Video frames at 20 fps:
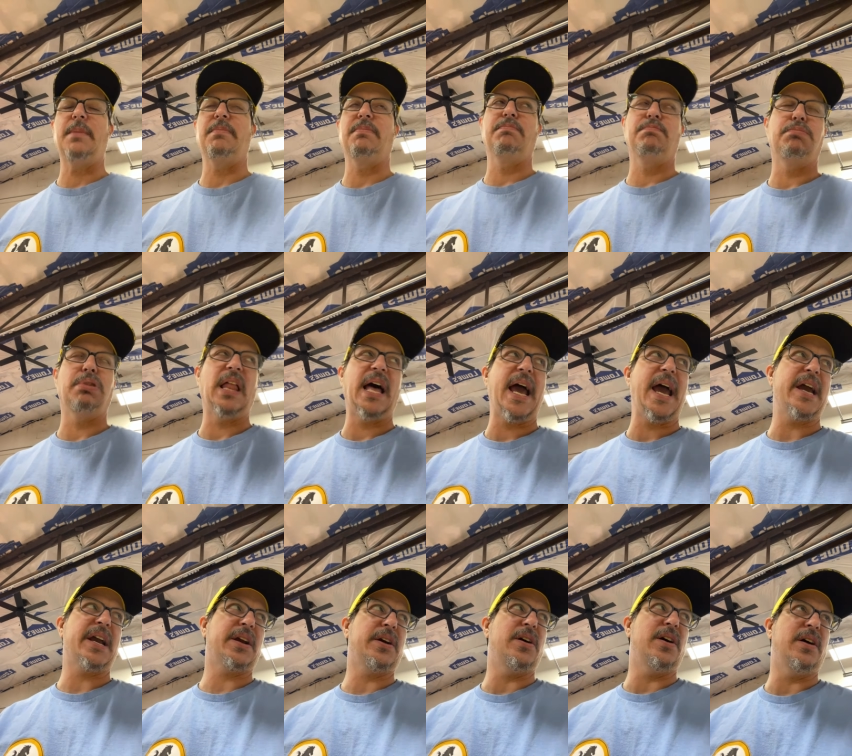a
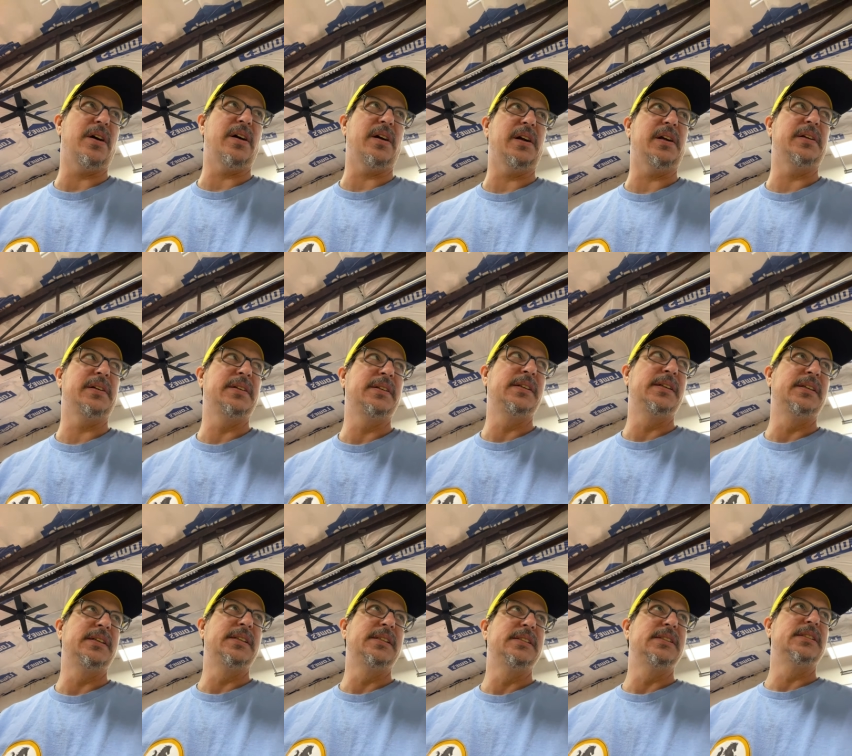black car,
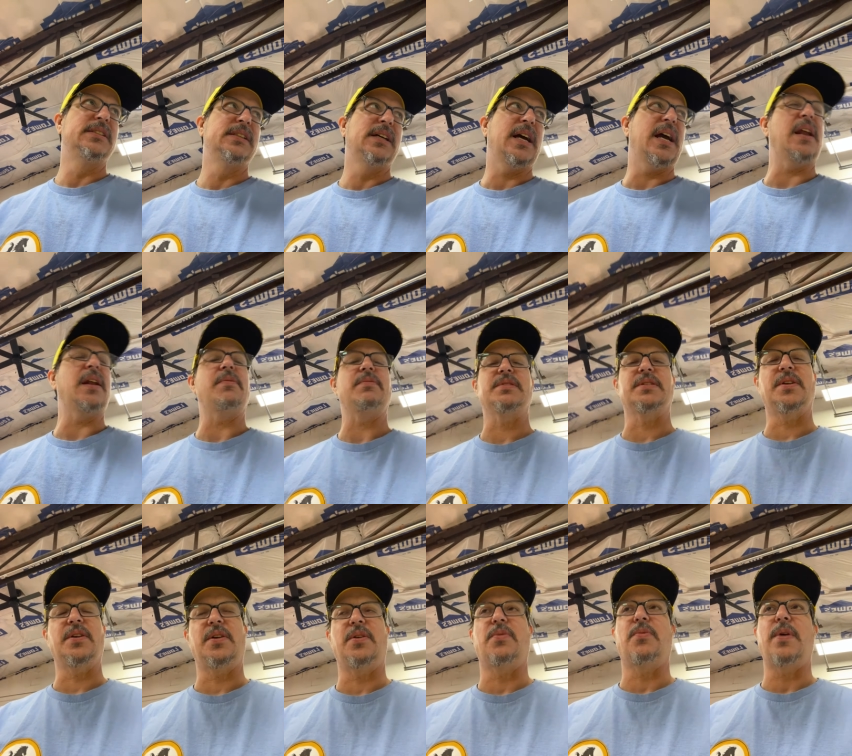and I was
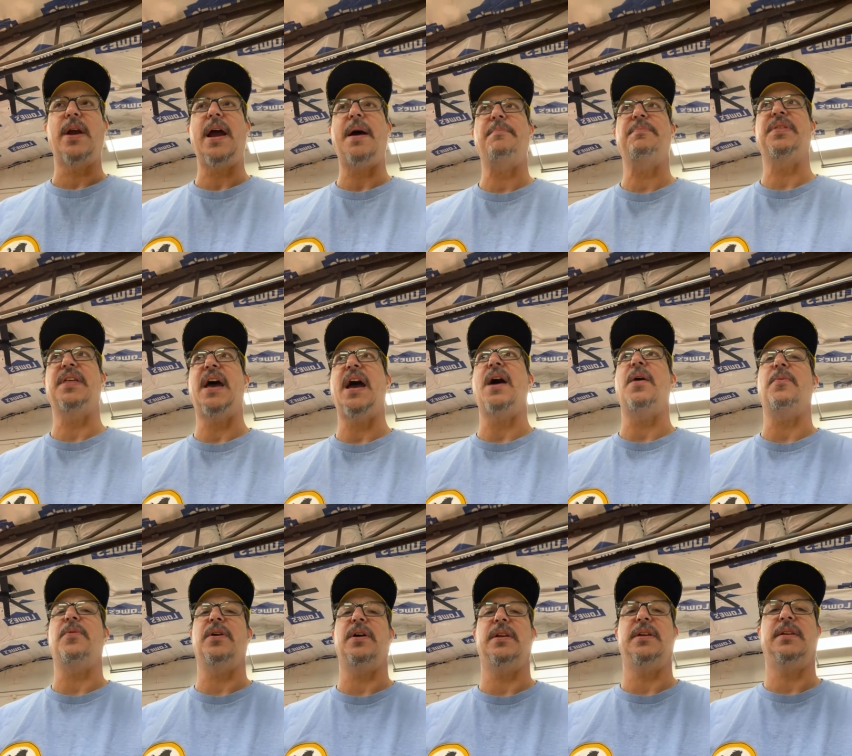gonna wrap that
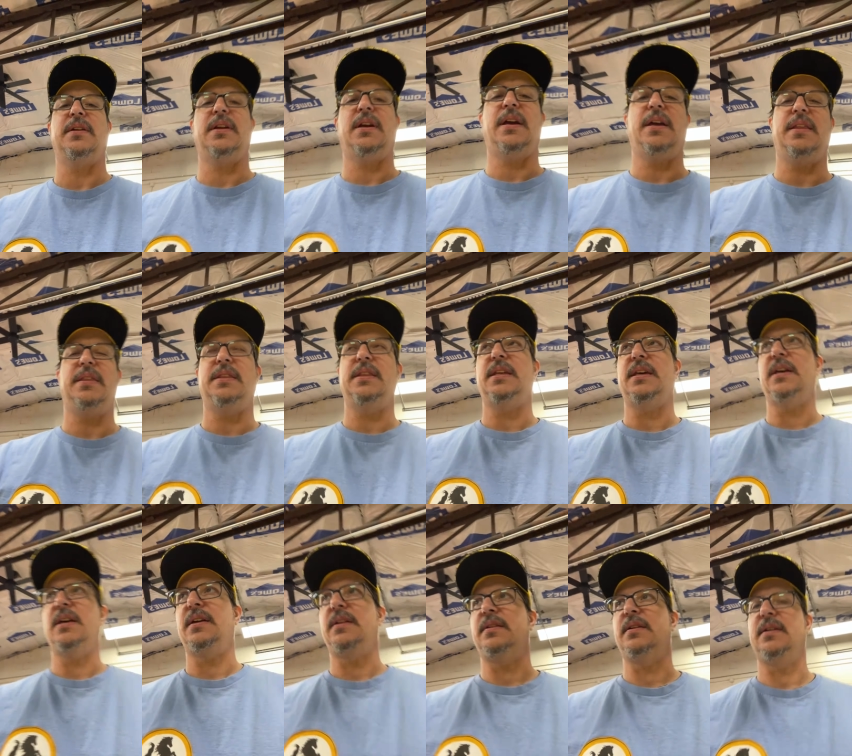one, and
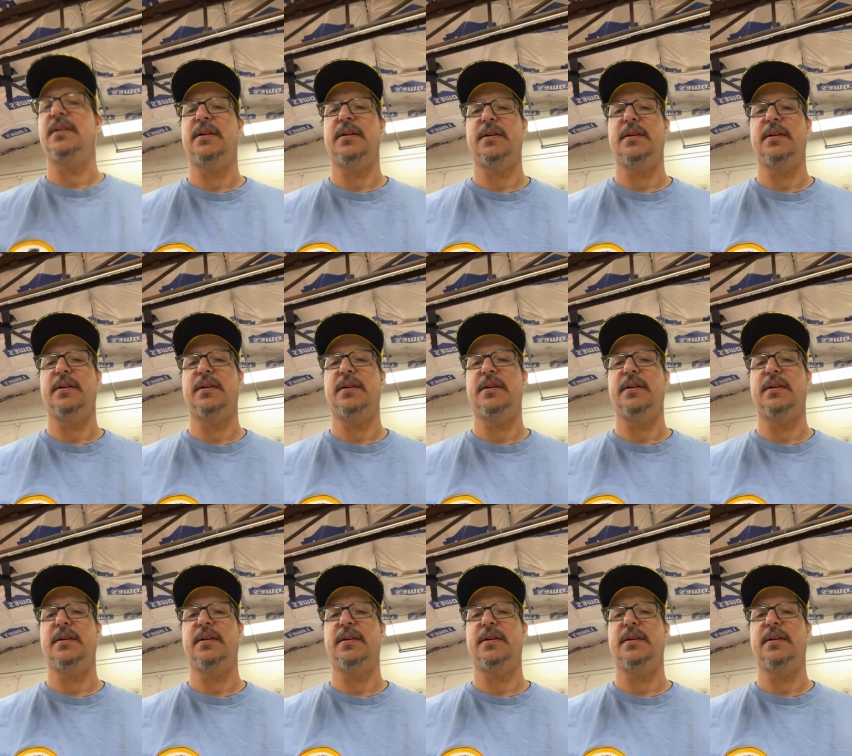then